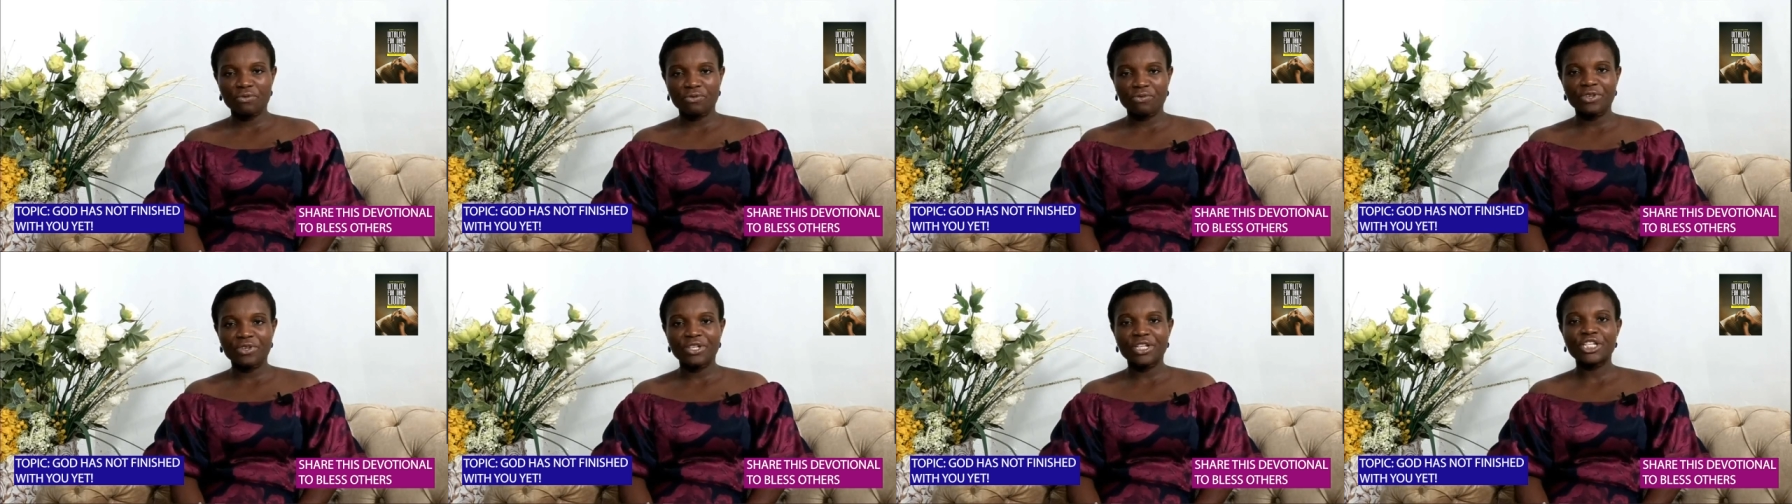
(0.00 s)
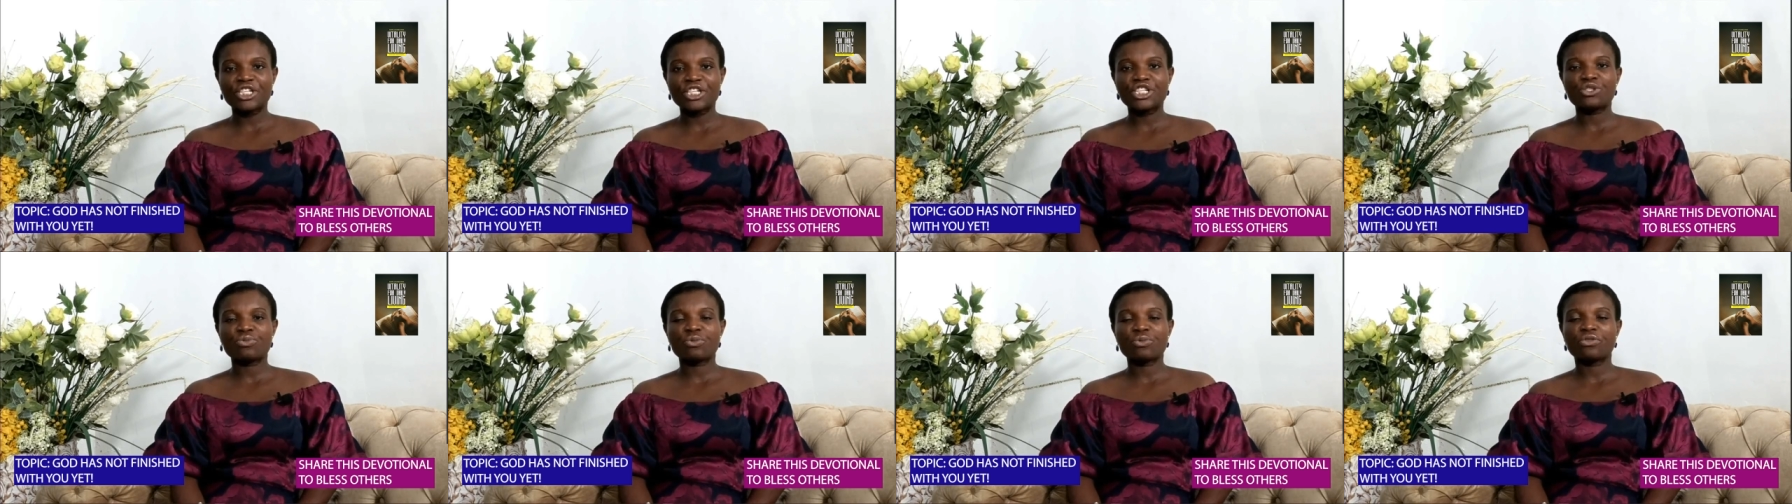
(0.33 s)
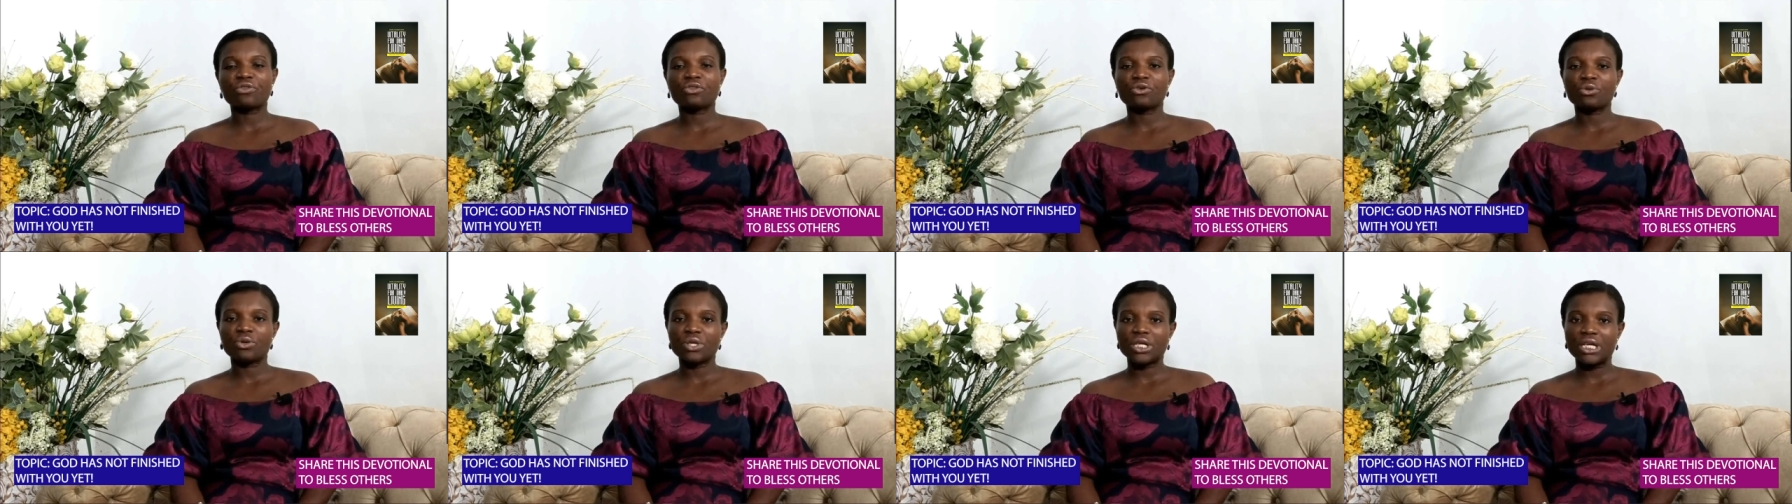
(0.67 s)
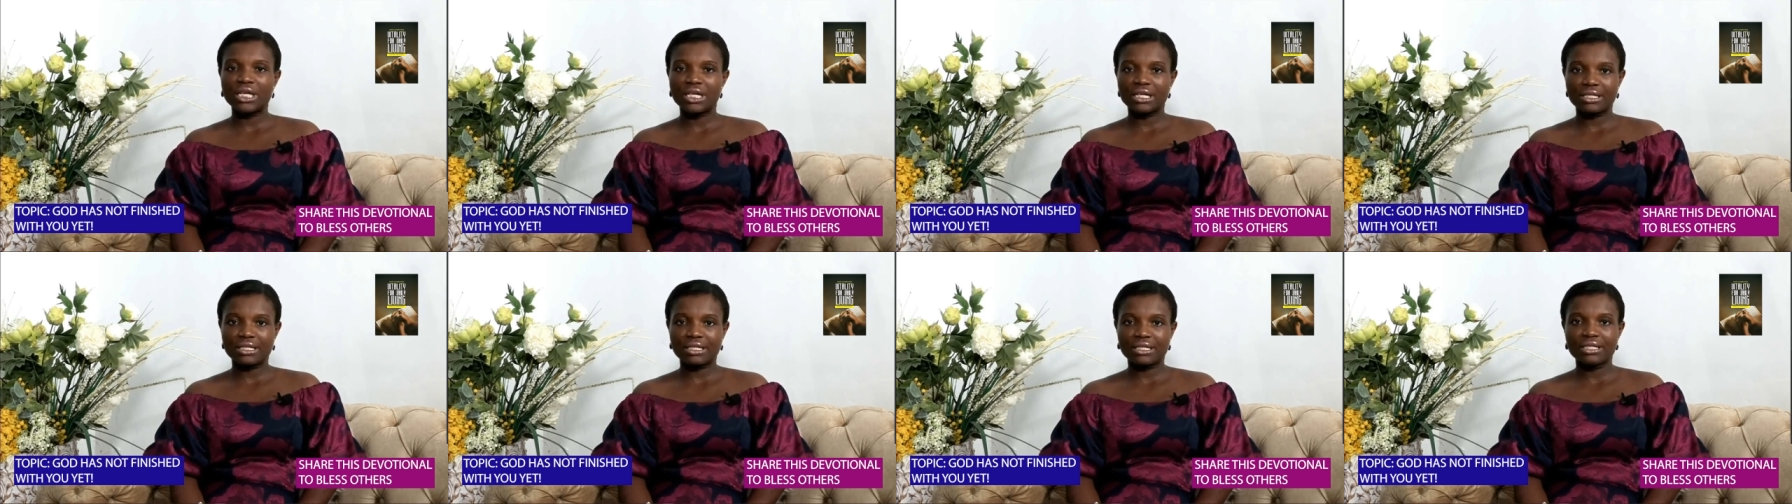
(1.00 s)
has not finished with
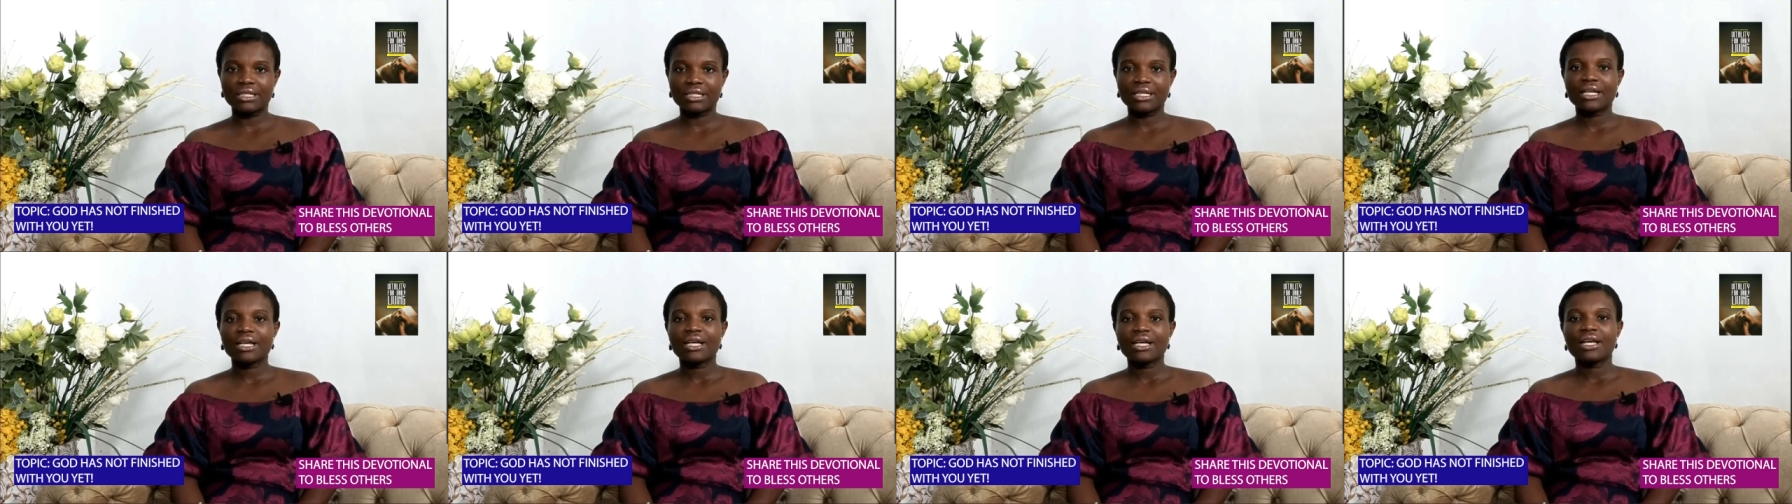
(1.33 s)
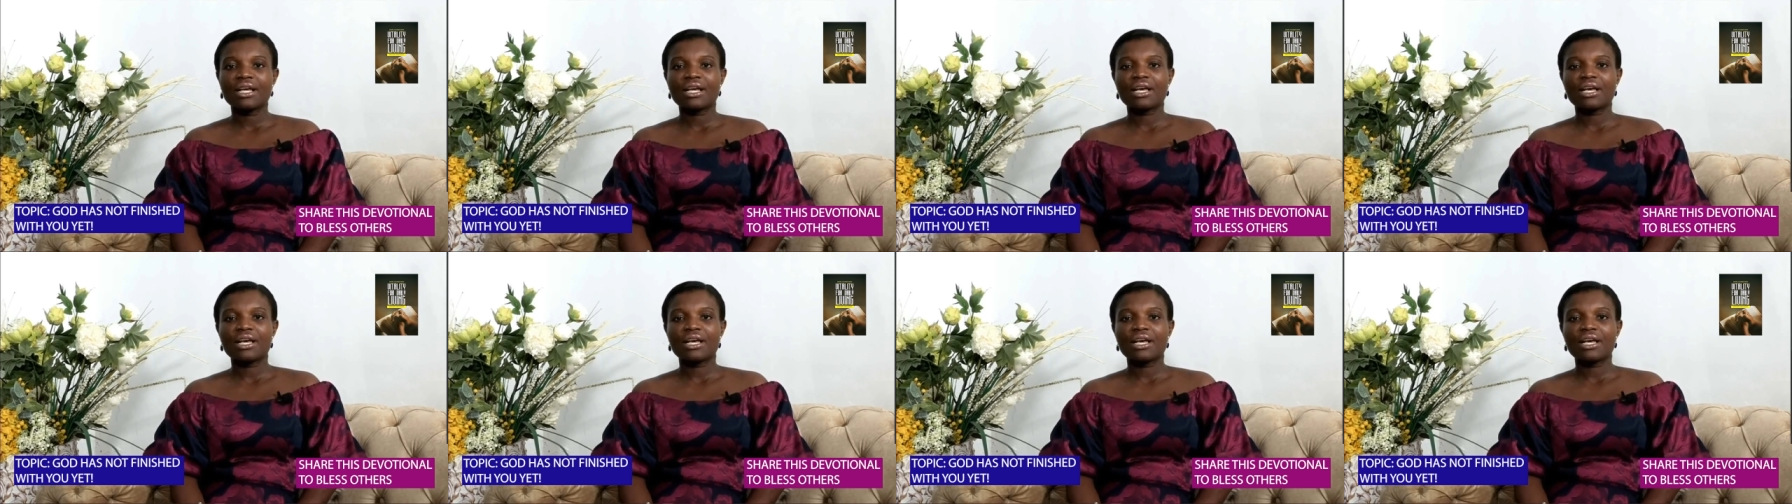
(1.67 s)
you yet,